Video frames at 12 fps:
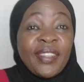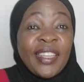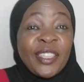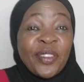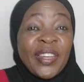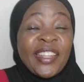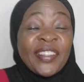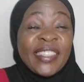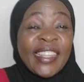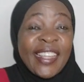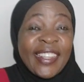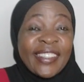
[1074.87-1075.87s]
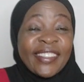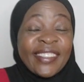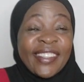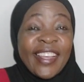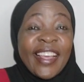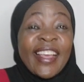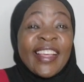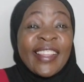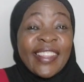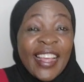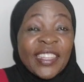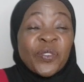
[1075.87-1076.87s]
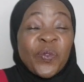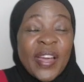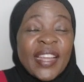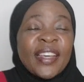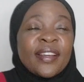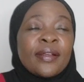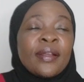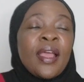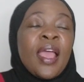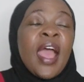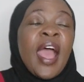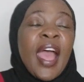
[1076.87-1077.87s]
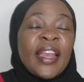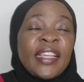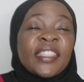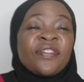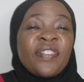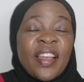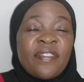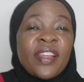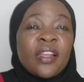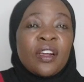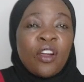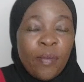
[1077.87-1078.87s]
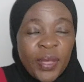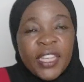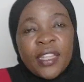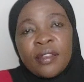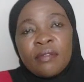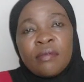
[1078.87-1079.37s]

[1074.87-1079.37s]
So did you see? That's Wana, and he's very, very committed.